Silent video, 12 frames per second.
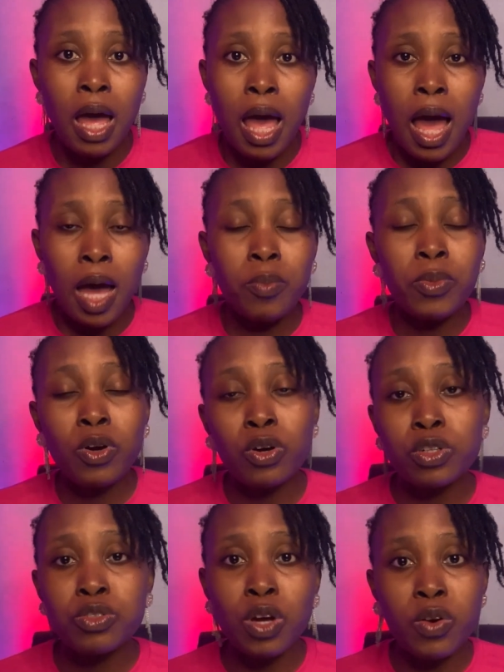And because
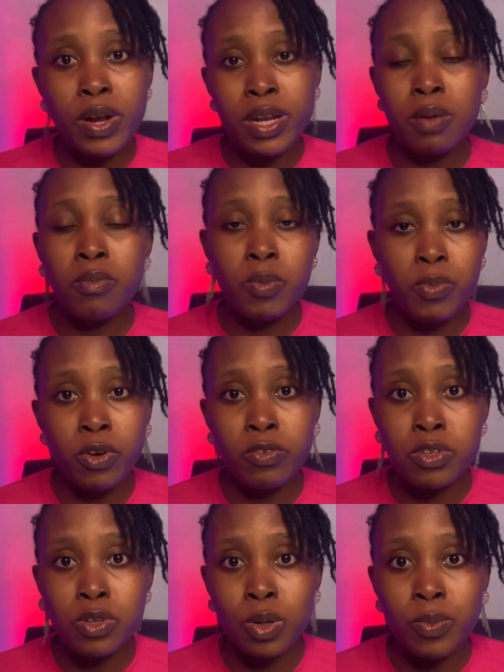you're already a member of this
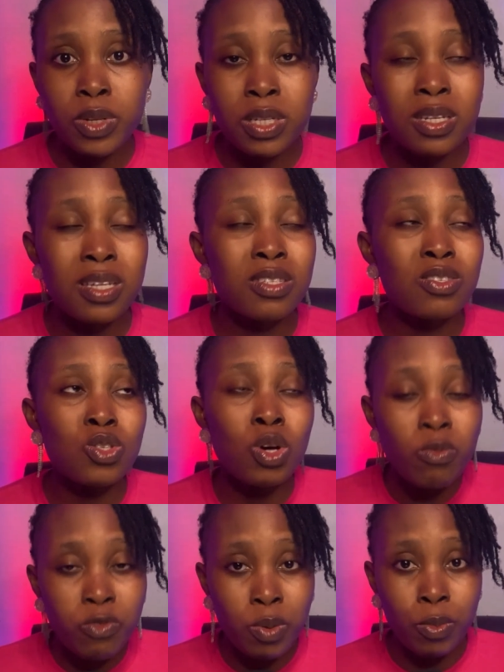community, there's some
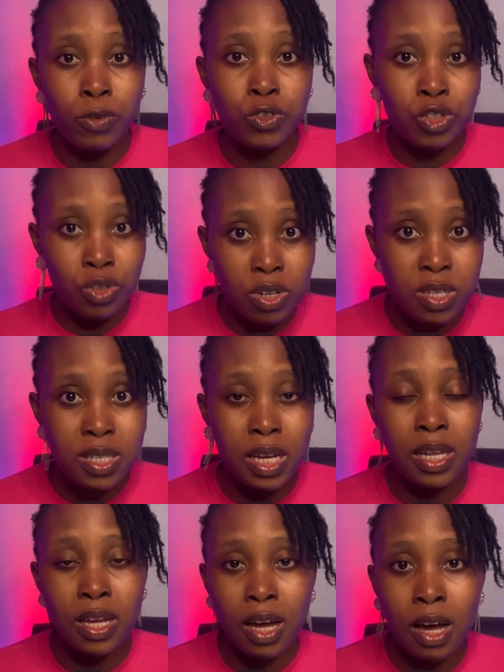form of trust that they
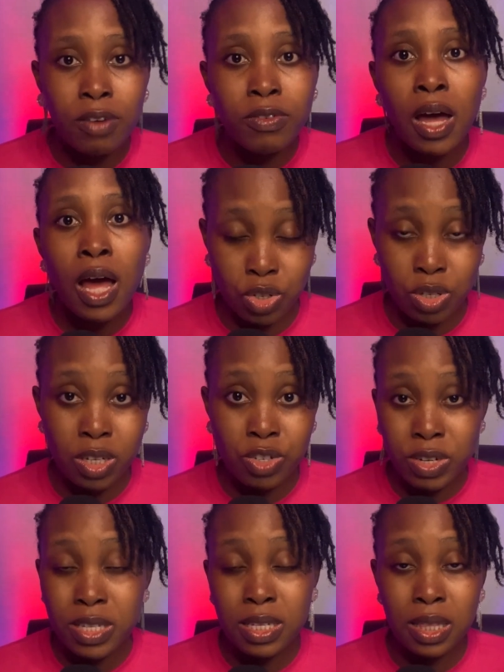have. The
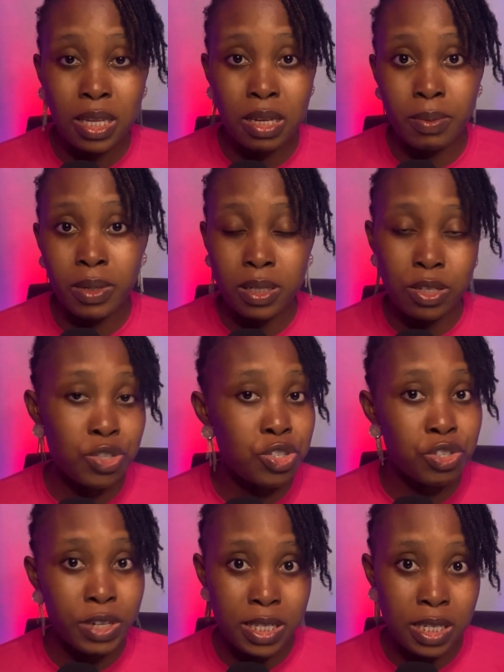interesting thing about this
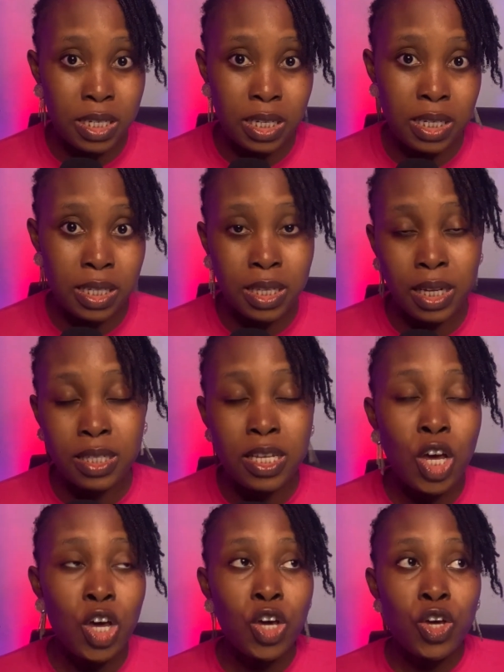strategy is that
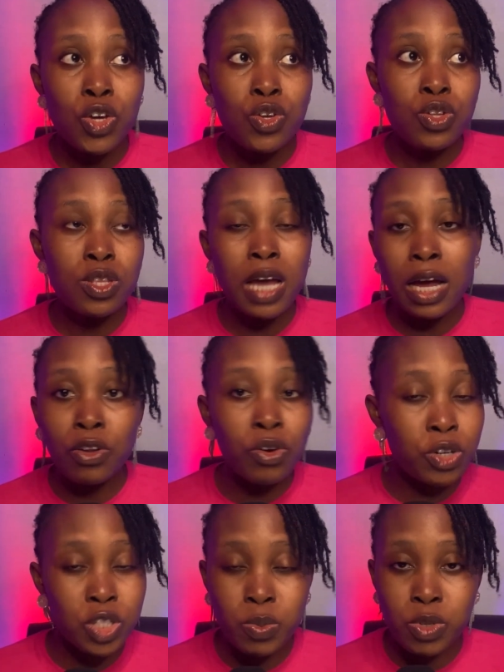there are not going
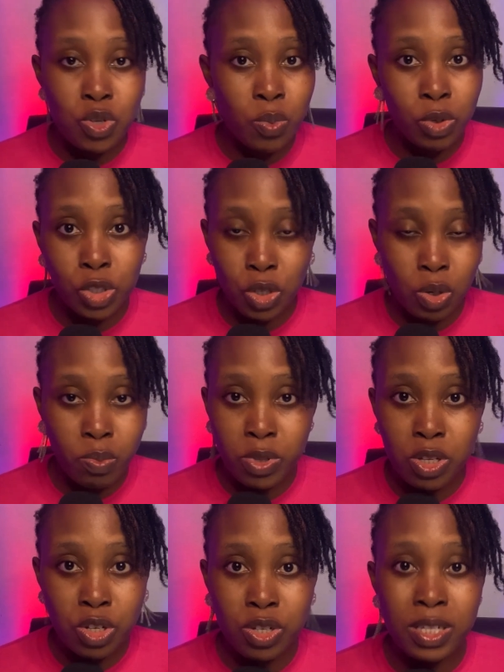to be so much
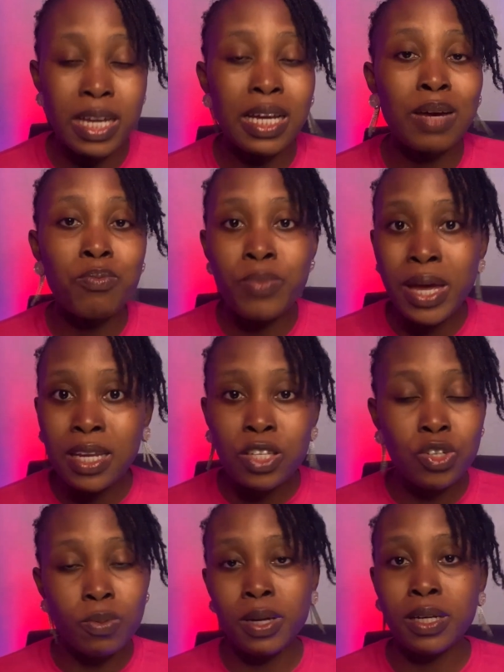competition. Like, many job
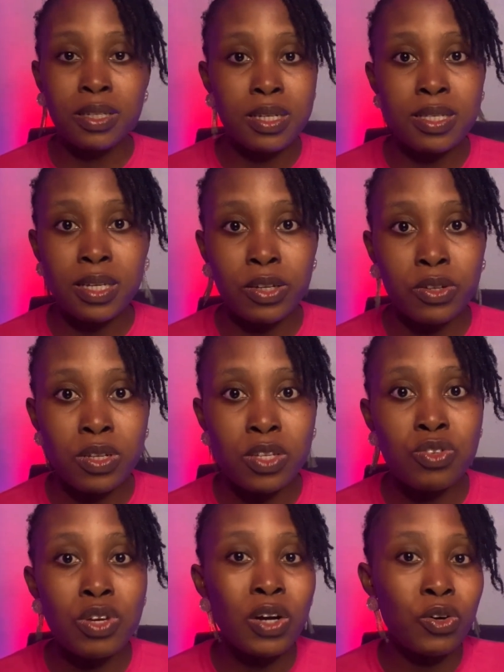candidates are not there, so you
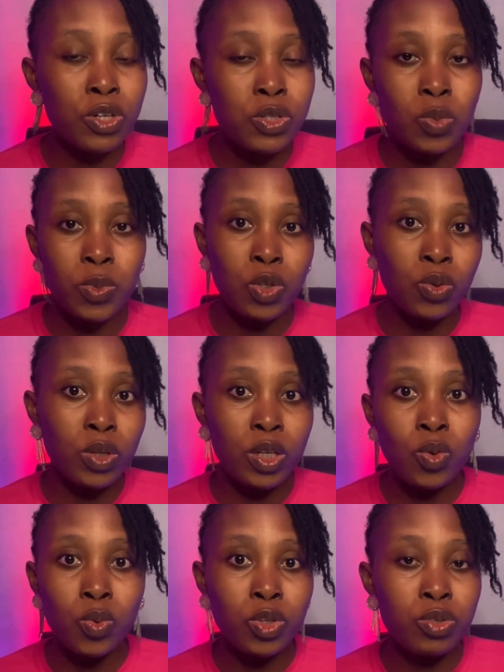are going to be the only
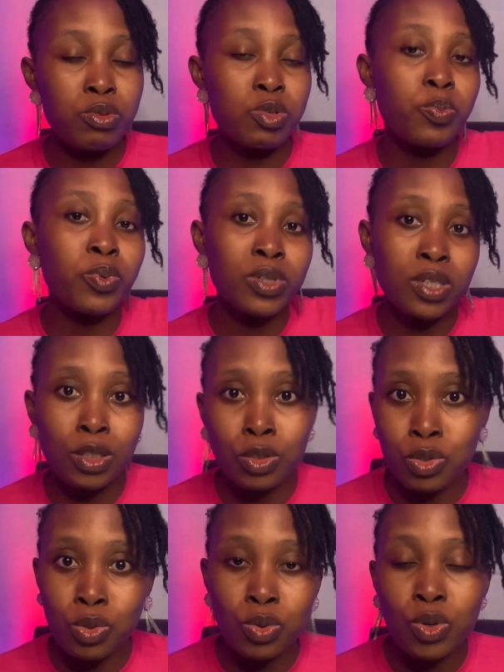one responding
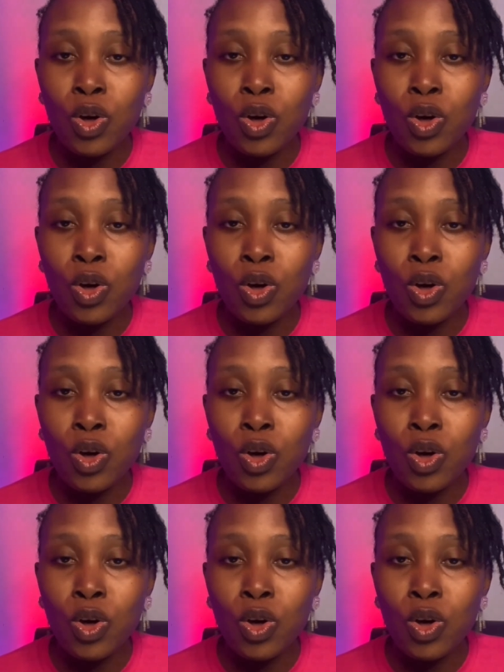to